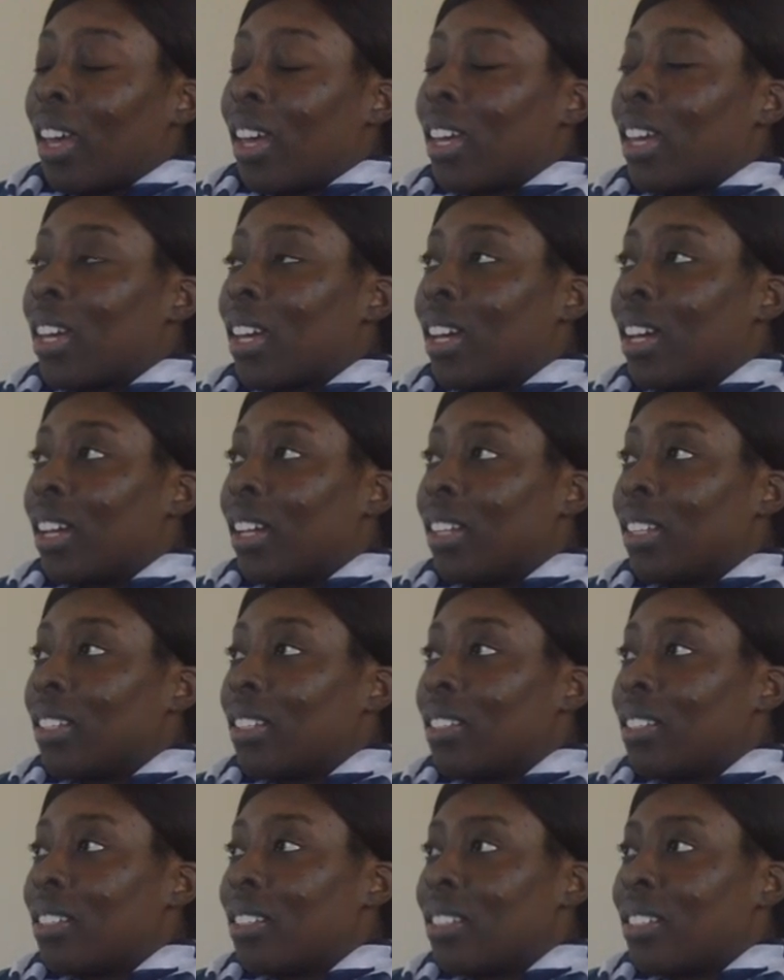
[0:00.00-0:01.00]

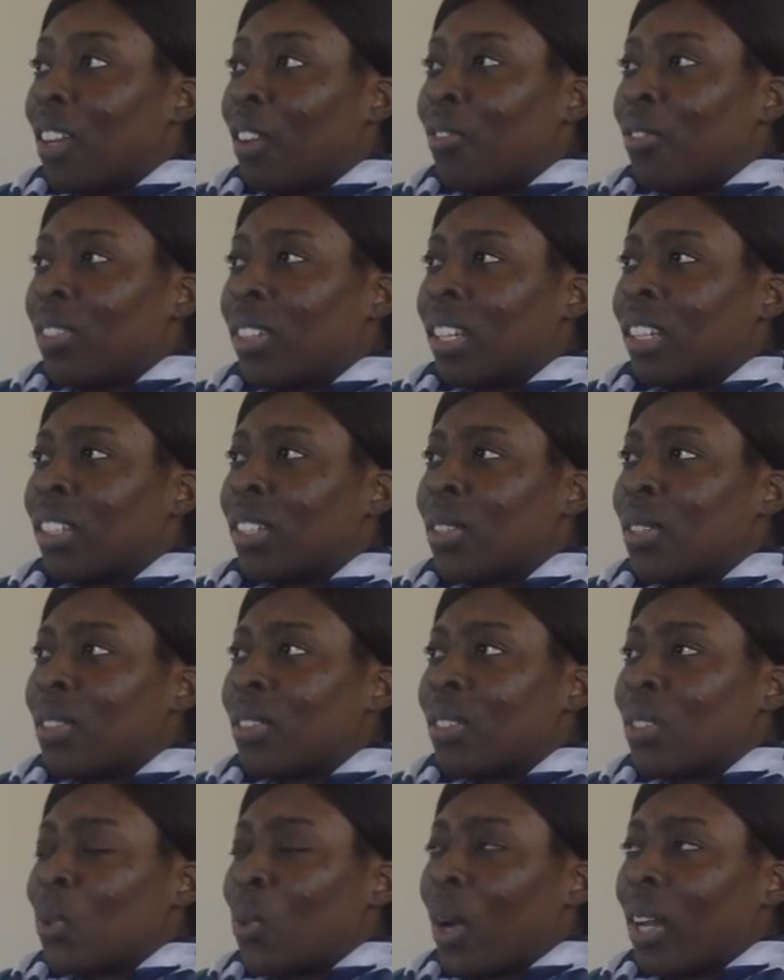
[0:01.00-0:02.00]
And definitely
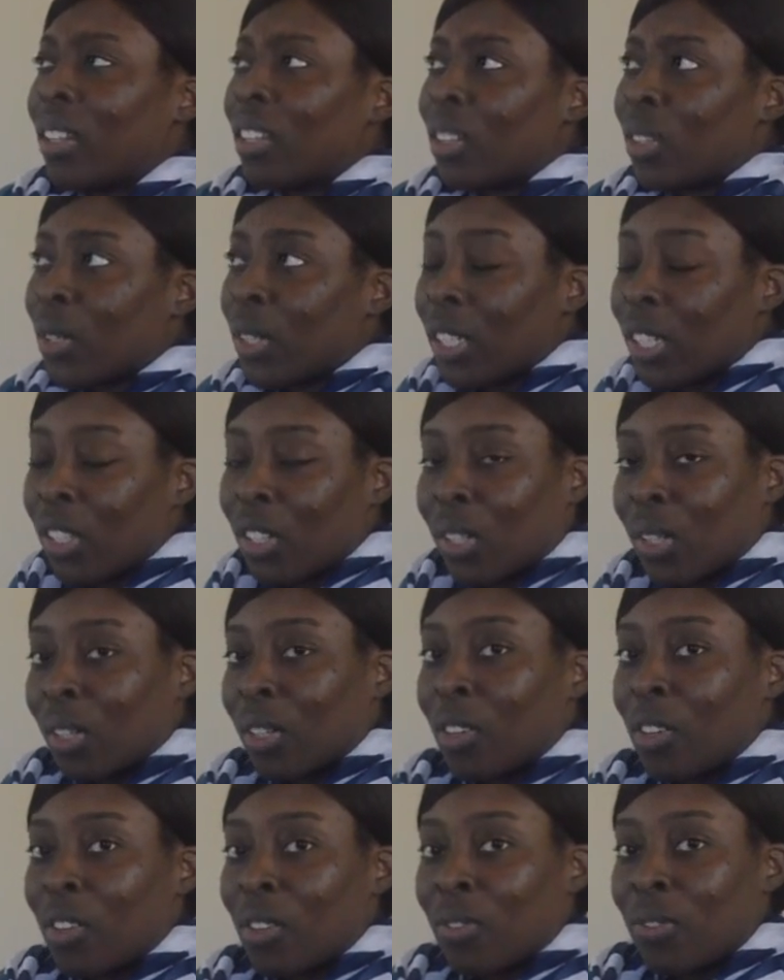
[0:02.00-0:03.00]
there's quite the learning
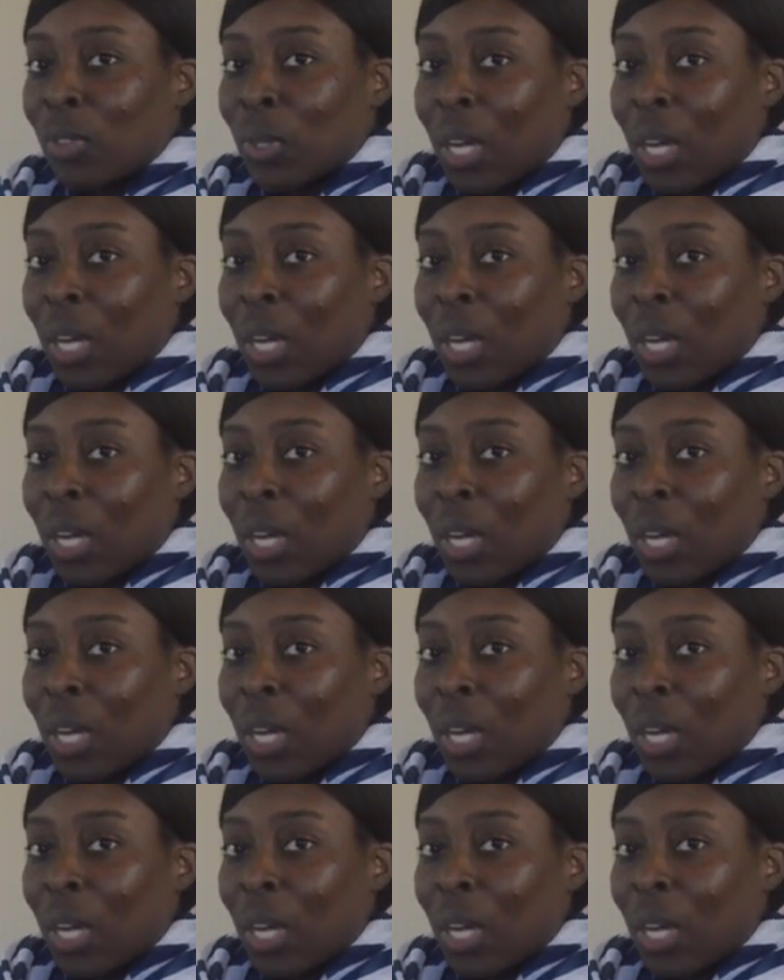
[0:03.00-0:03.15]
curve.